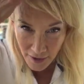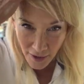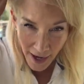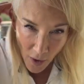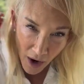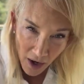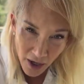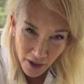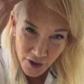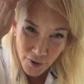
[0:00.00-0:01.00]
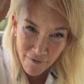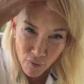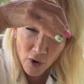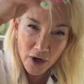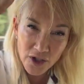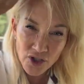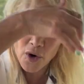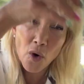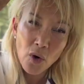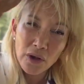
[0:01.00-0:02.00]
How hard you have worked your
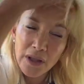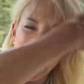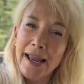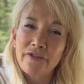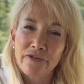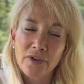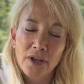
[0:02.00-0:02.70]
whole life